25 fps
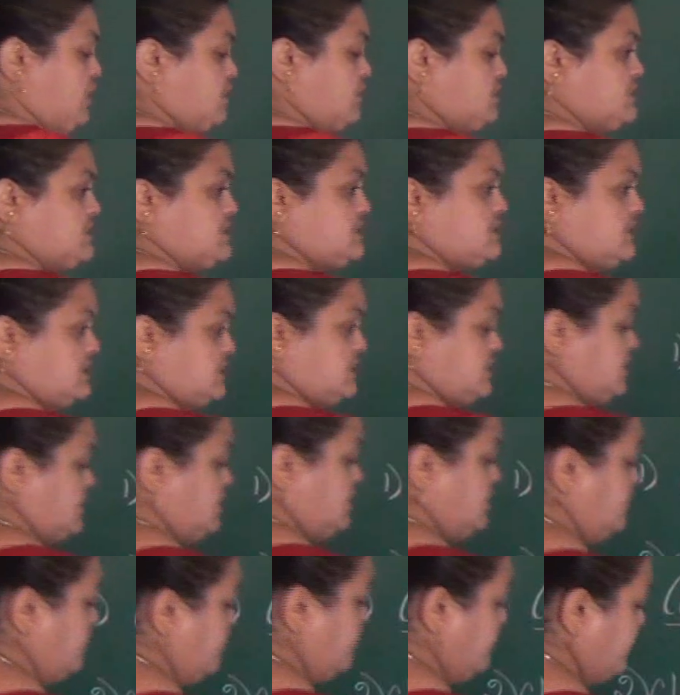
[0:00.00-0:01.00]

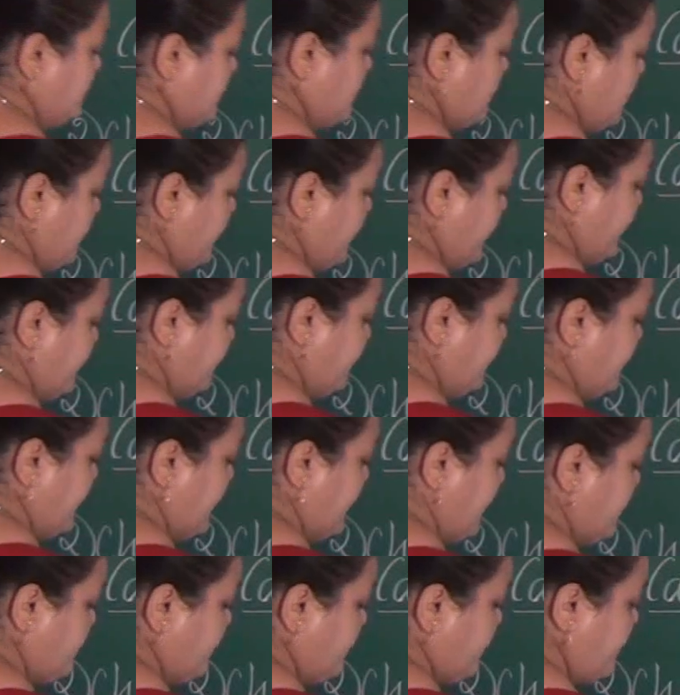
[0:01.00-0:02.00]
oxygen, and
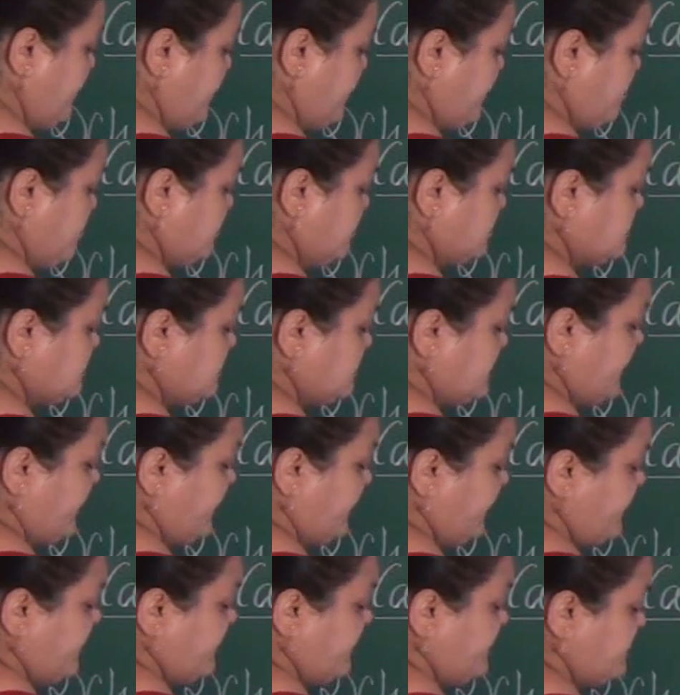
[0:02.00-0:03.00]
carbon
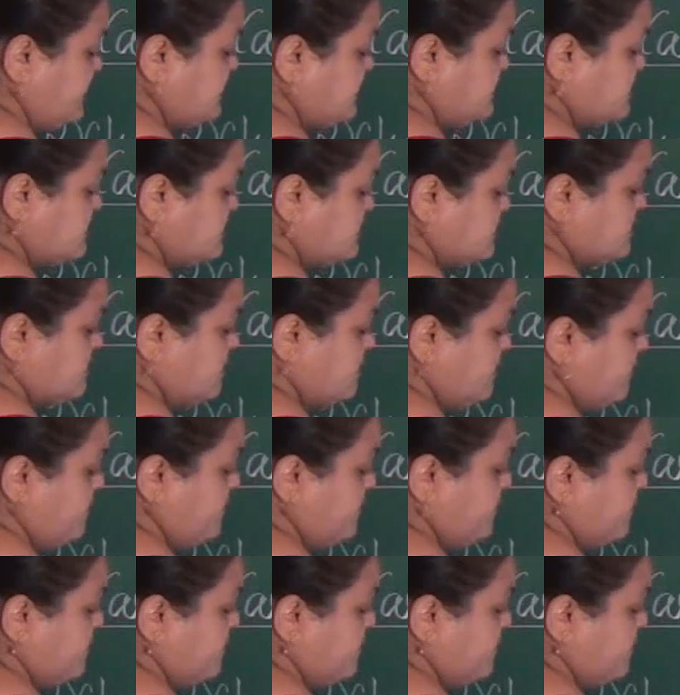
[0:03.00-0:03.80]
dioxide is